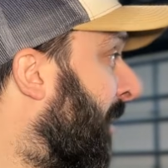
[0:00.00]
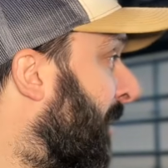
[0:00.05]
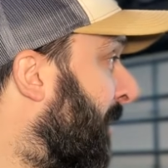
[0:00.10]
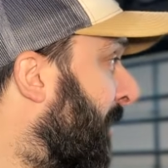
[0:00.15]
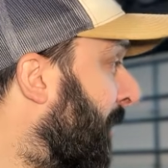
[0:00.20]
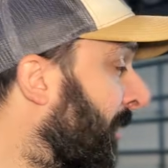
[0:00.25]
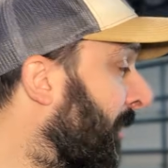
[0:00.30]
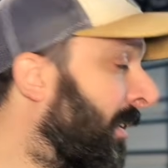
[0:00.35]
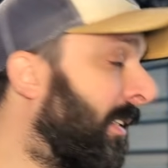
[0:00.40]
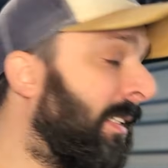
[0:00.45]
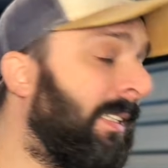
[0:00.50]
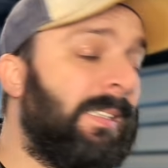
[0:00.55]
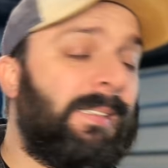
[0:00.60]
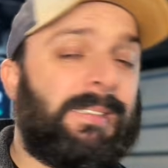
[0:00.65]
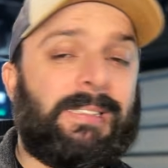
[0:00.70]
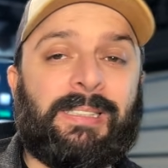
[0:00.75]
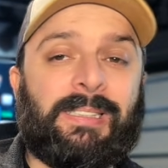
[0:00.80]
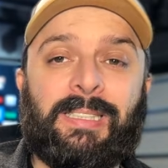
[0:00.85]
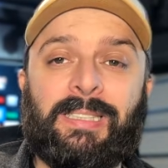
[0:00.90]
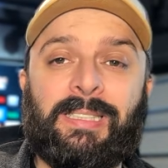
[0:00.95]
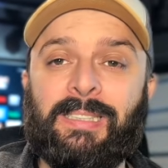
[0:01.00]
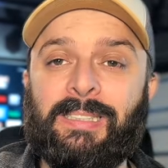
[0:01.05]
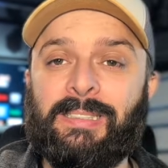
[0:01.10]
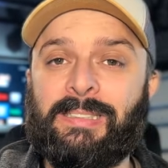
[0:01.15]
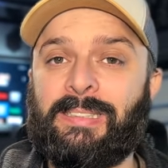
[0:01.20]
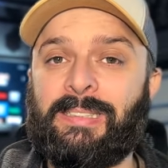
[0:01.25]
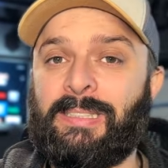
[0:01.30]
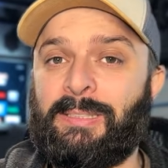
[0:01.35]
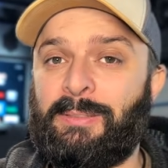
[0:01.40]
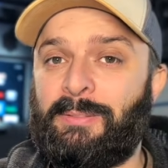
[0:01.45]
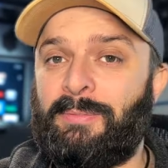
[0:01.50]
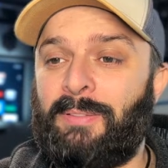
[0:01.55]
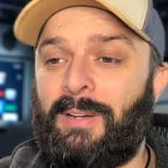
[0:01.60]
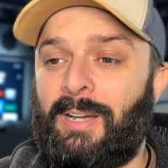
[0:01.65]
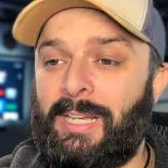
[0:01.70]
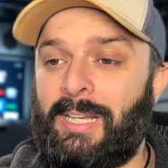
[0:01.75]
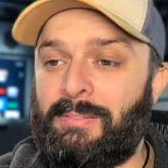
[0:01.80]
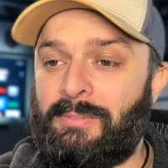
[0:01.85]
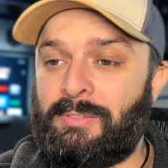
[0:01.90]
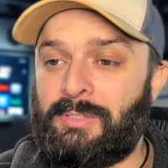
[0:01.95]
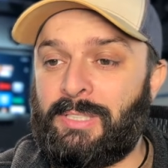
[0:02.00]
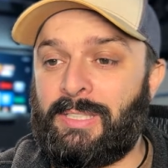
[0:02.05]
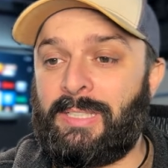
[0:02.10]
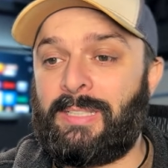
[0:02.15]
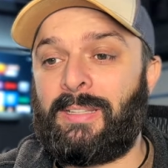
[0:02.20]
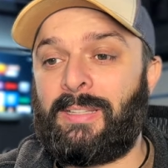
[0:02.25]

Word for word: new seats in the C5Z.